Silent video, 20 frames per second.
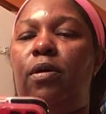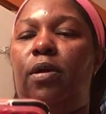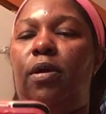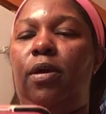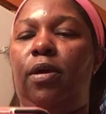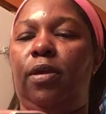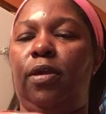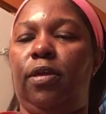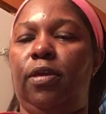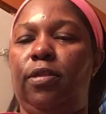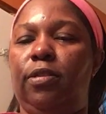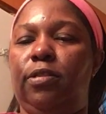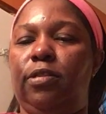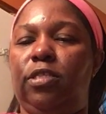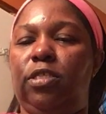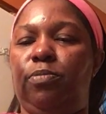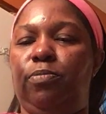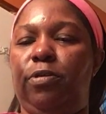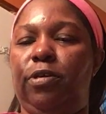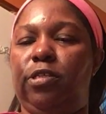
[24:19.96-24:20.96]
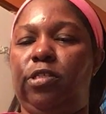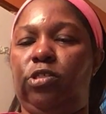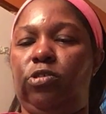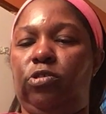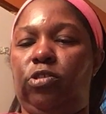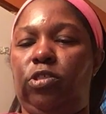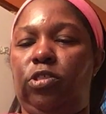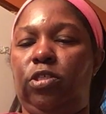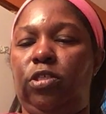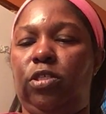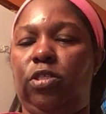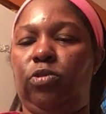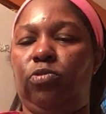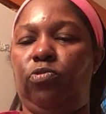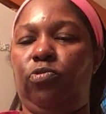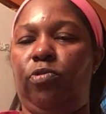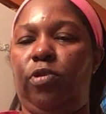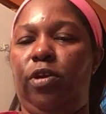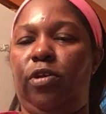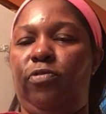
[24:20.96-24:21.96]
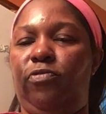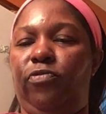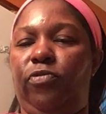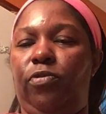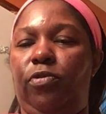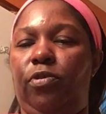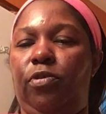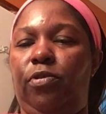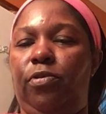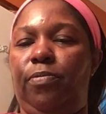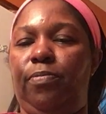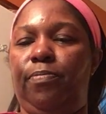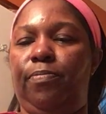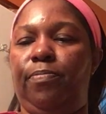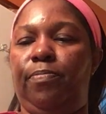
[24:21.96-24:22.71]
and get this picture just right for her.